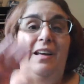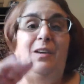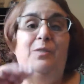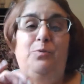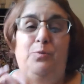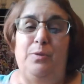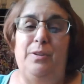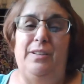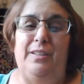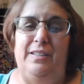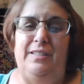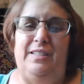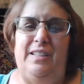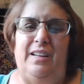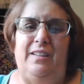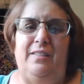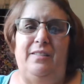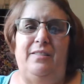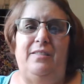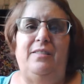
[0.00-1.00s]
Really
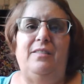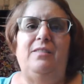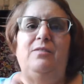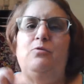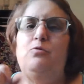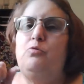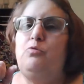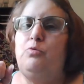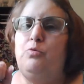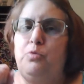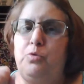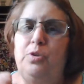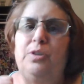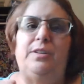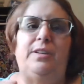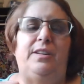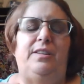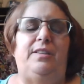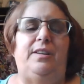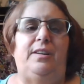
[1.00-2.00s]
does
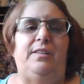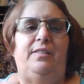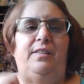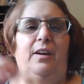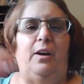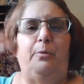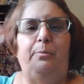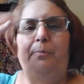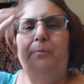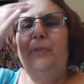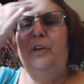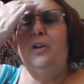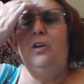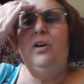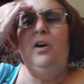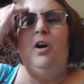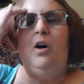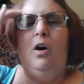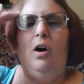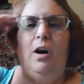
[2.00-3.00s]
help.
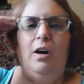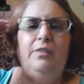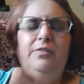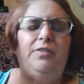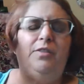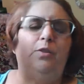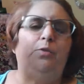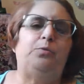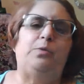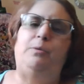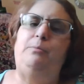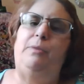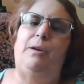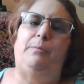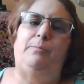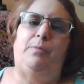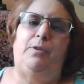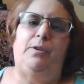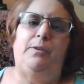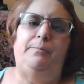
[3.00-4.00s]
Also,
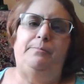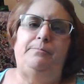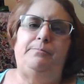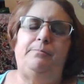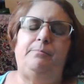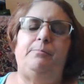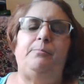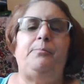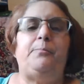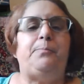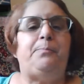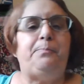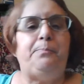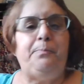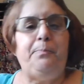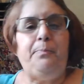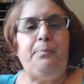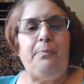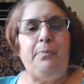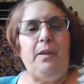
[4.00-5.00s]
remember,
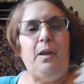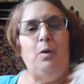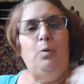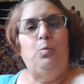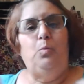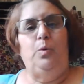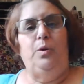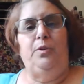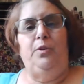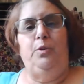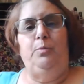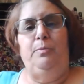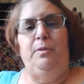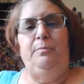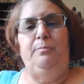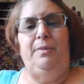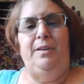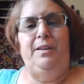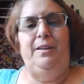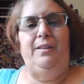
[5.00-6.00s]
we're human
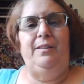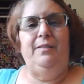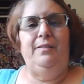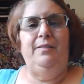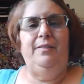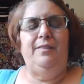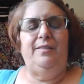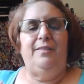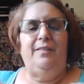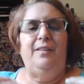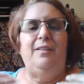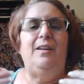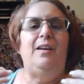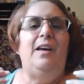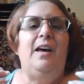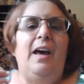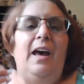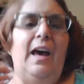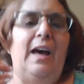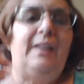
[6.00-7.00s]
beings.
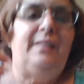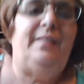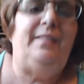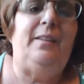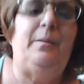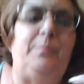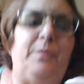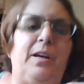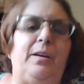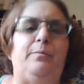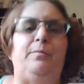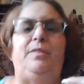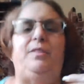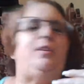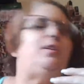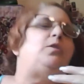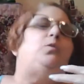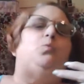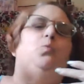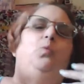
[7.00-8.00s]
And sometimes
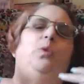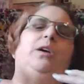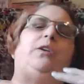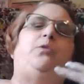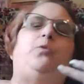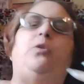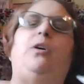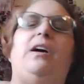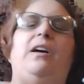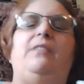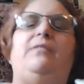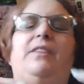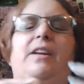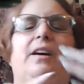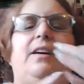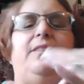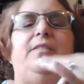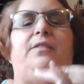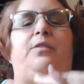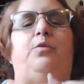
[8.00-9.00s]
we crave an
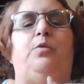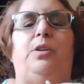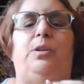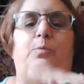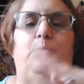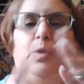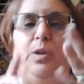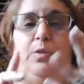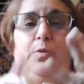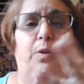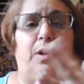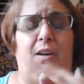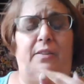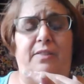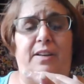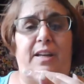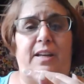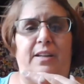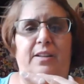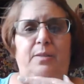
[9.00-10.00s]
ice cream. We crave a
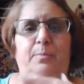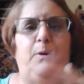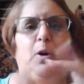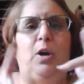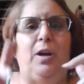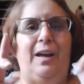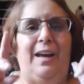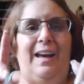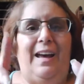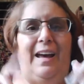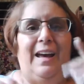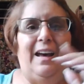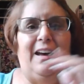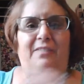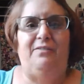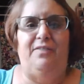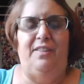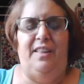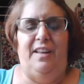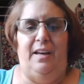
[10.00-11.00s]
candy bar.
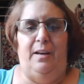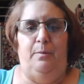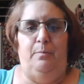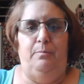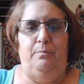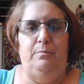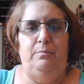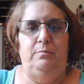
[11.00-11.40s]
Have them.